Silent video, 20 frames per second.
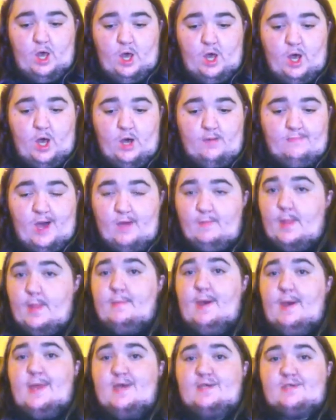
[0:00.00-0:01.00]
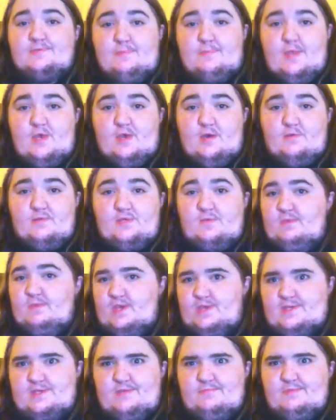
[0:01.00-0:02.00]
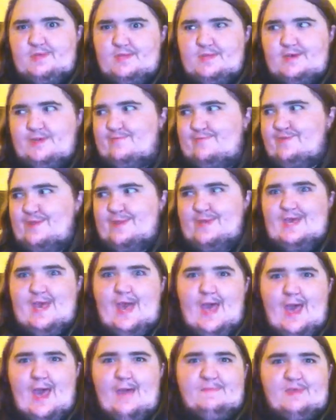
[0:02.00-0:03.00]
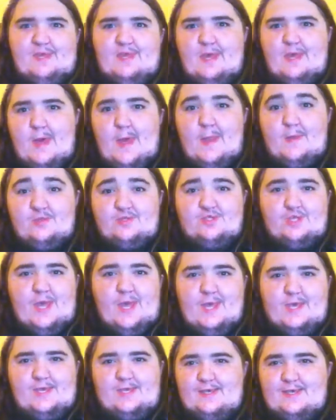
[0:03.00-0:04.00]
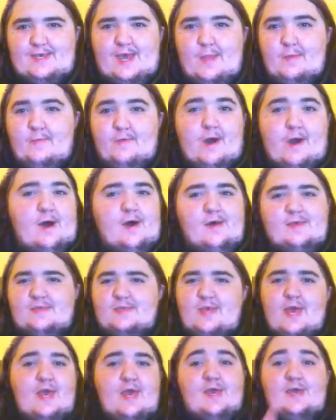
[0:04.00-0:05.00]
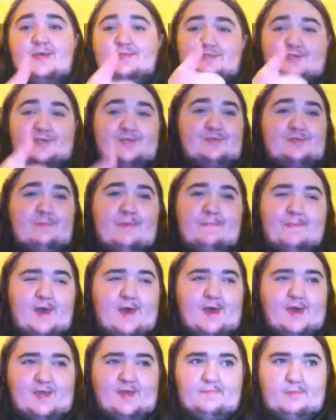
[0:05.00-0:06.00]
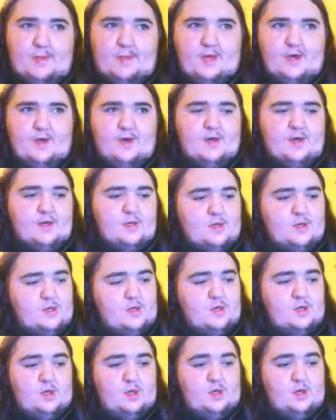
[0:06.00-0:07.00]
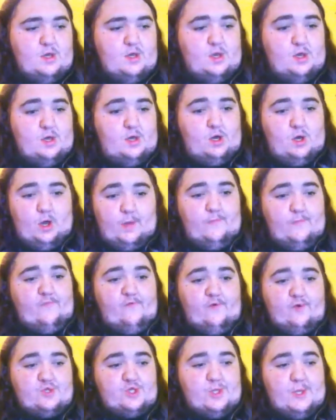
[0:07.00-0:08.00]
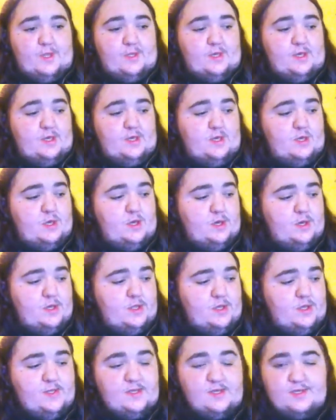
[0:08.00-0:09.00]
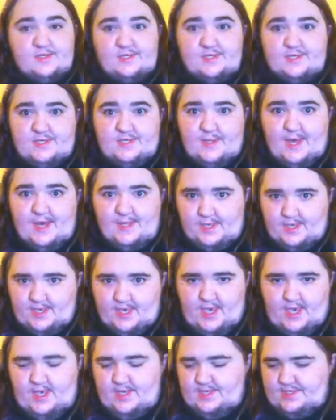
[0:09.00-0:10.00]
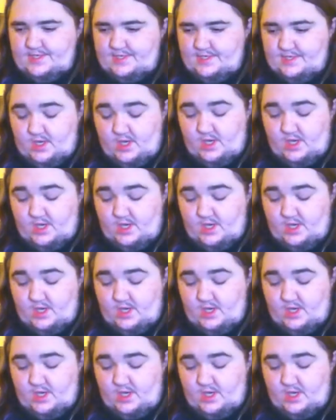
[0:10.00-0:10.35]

Um, I wanted my next video to be something, like, really happy and energetic and kind of, uh, yay, it's good to be back. But, uh, unfortunately, that is not the case.